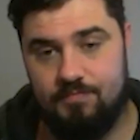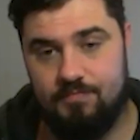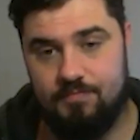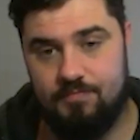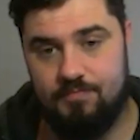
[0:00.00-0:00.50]

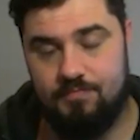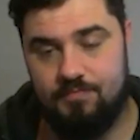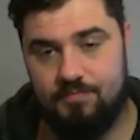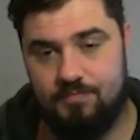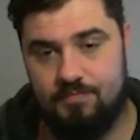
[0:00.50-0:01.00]

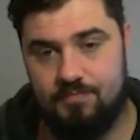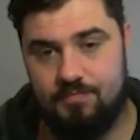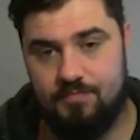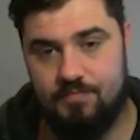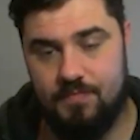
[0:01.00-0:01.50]

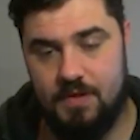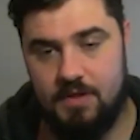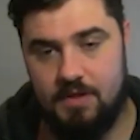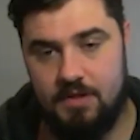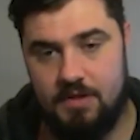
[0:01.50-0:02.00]

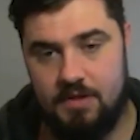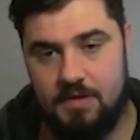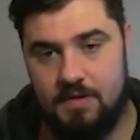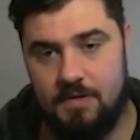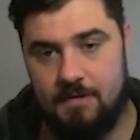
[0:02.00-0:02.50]

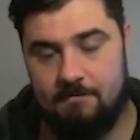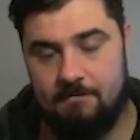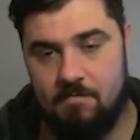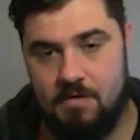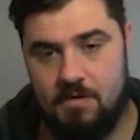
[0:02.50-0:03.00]

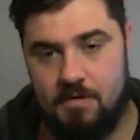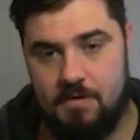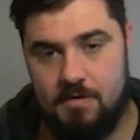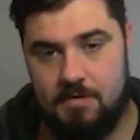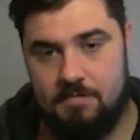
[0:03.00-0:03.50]

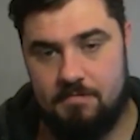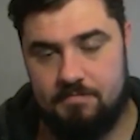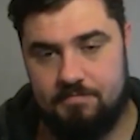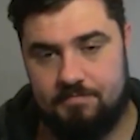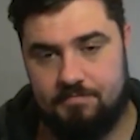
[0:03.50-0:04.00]

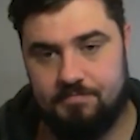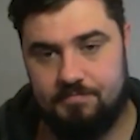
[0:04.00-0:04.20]
[no speech]